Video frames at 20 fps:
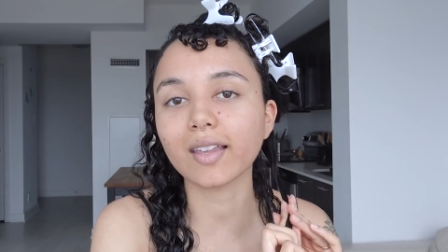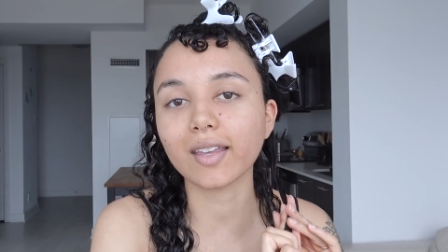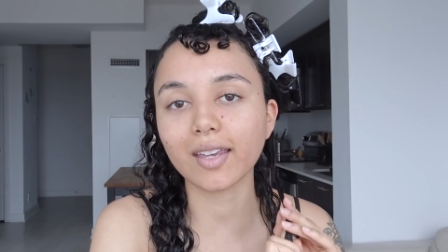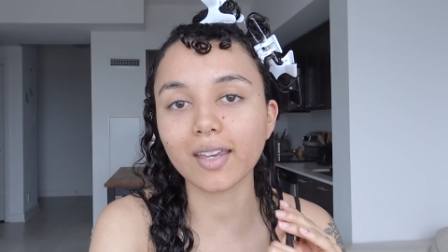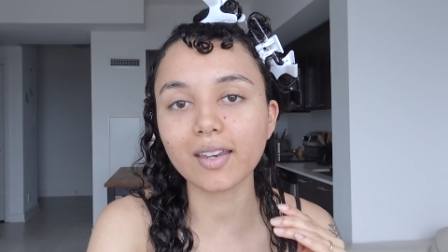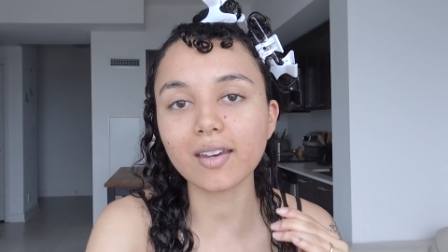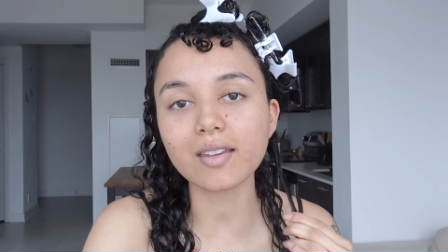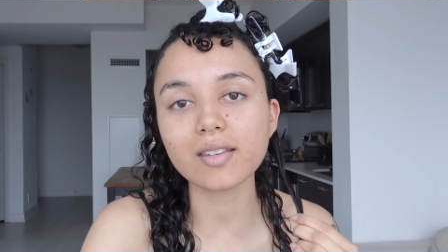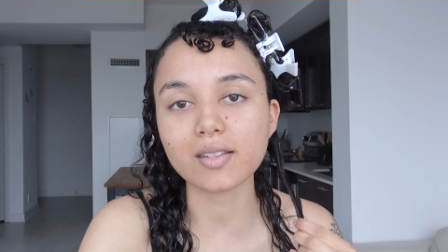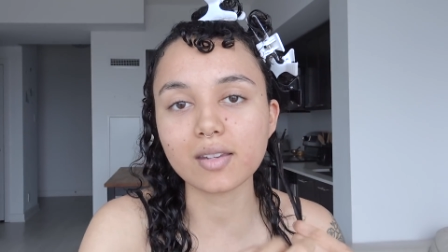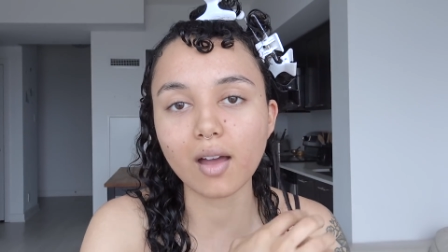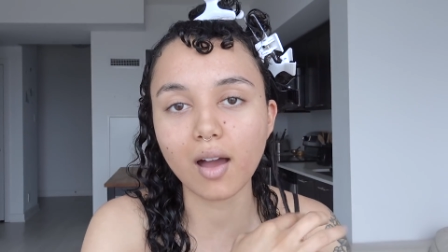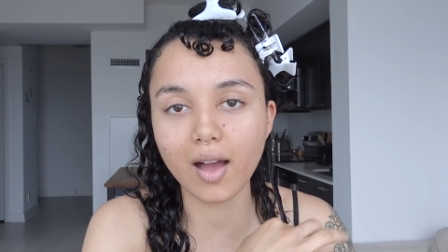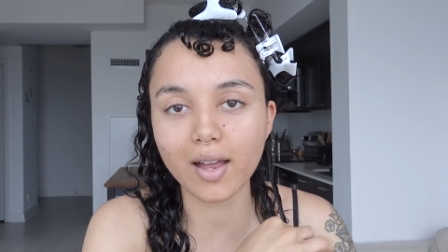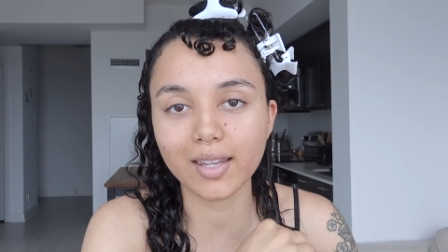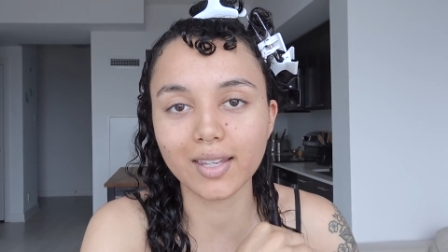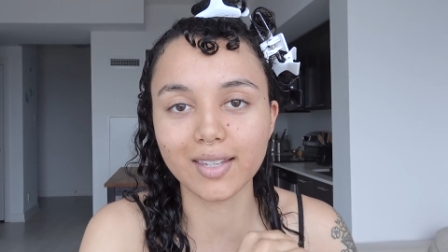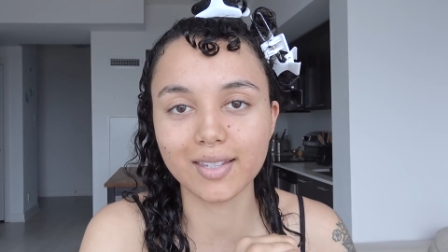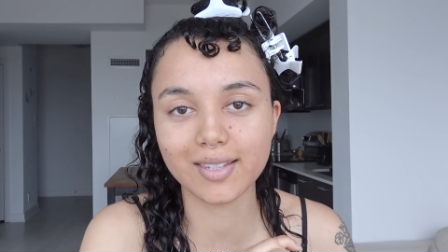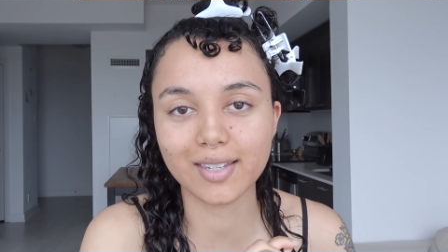Like, it is
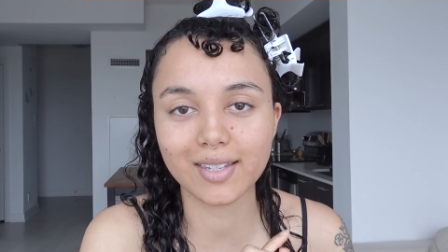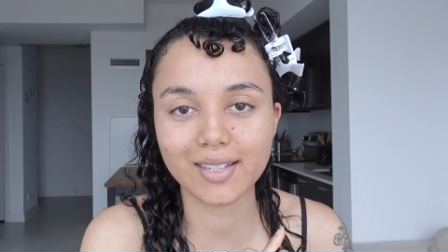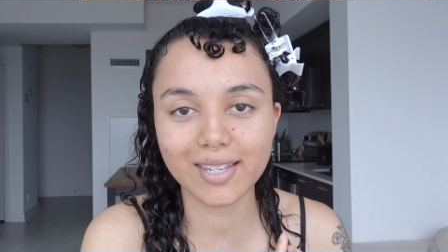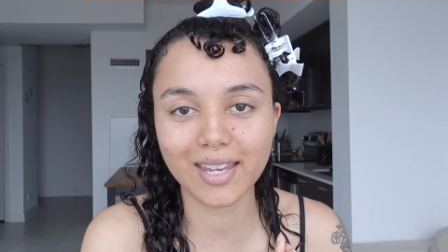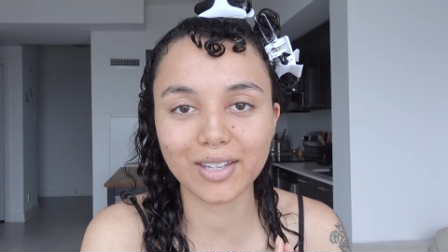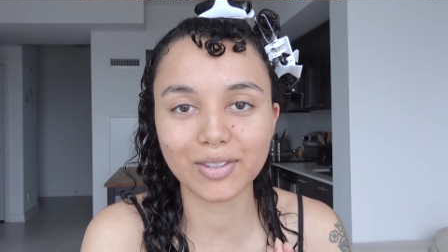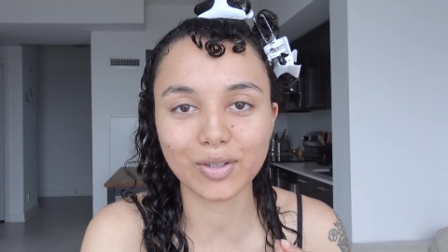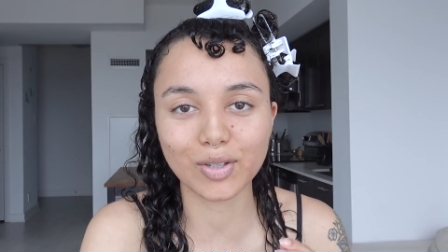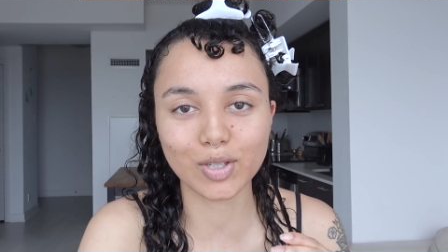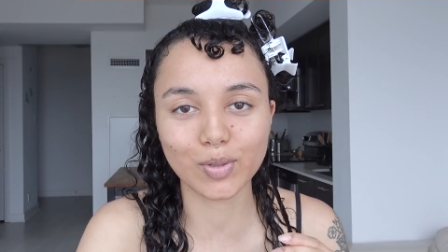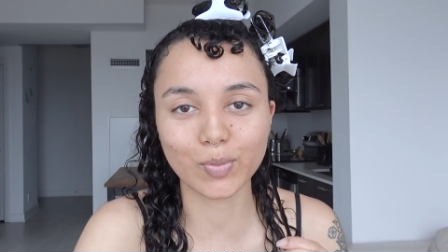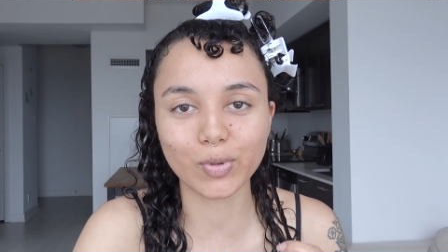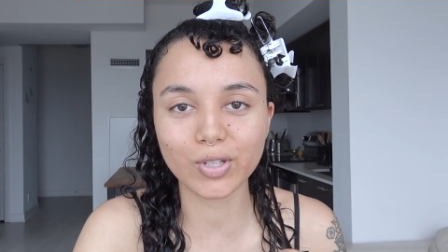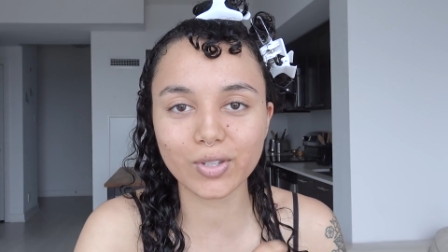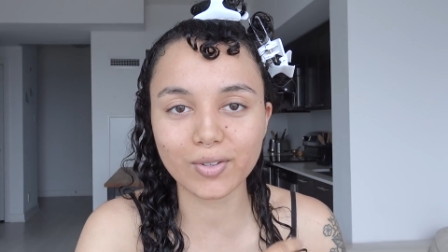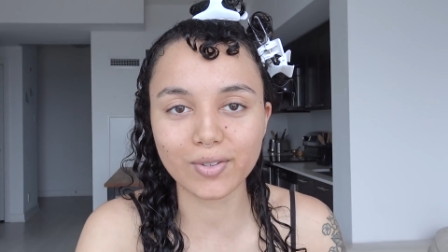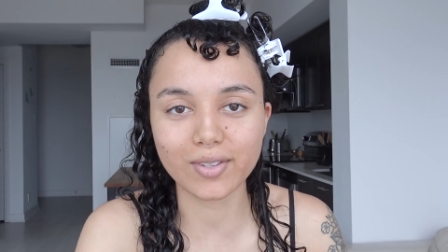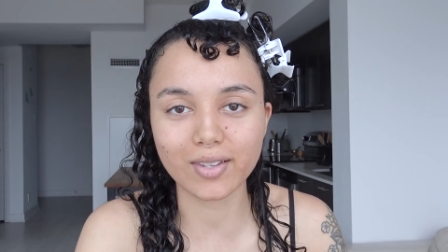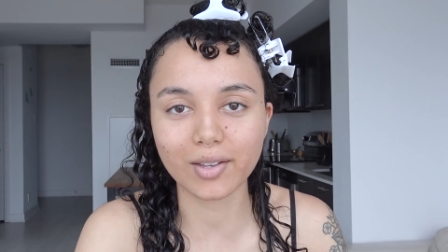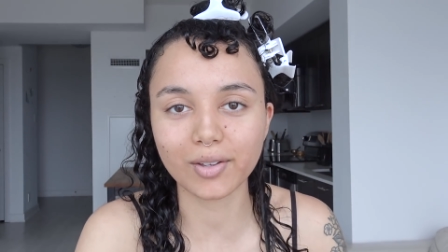not easy to take those
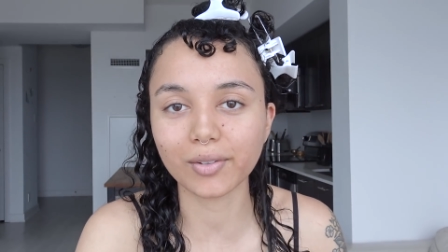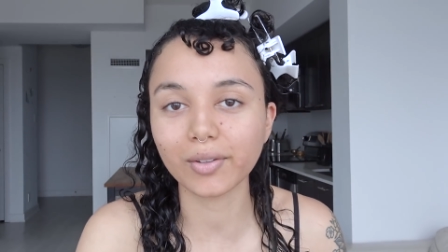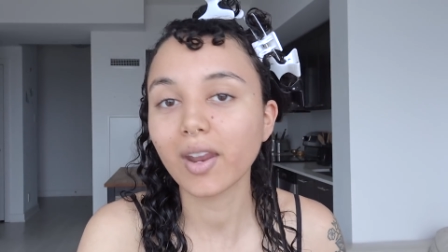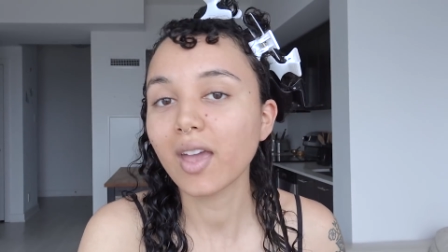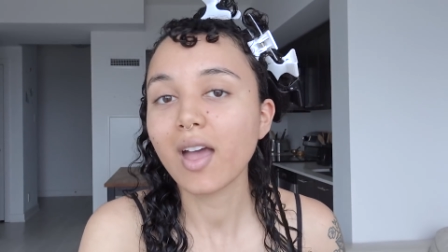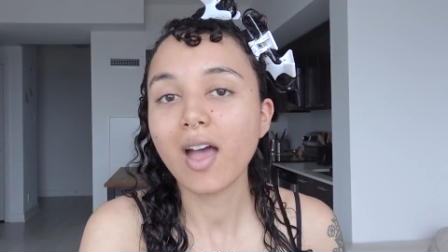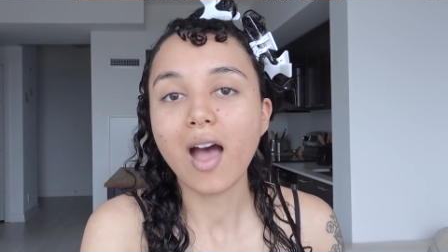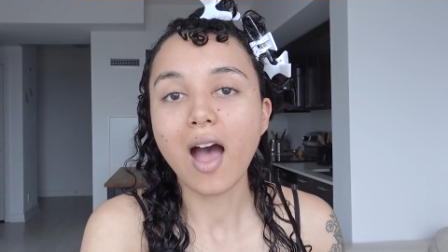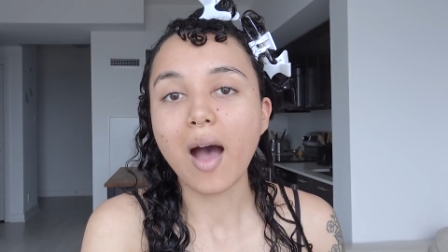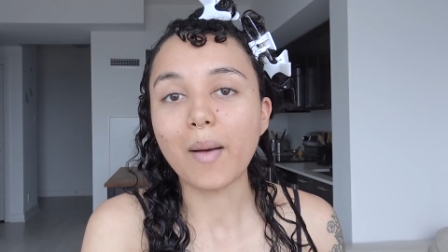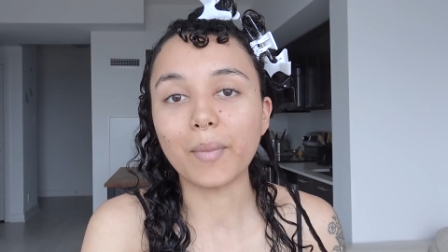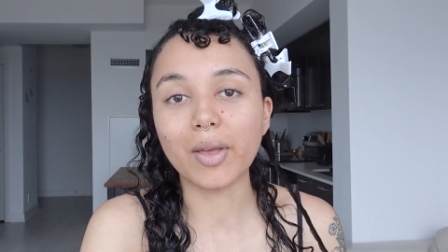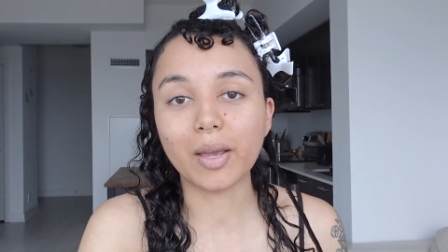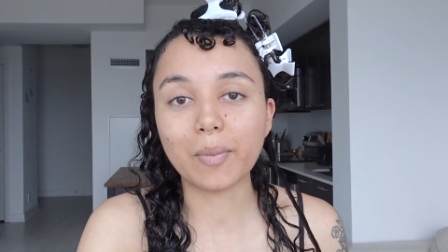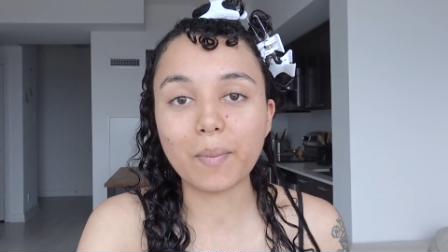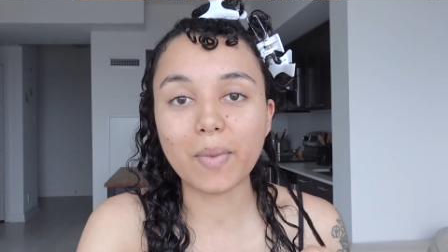bristles out. Like,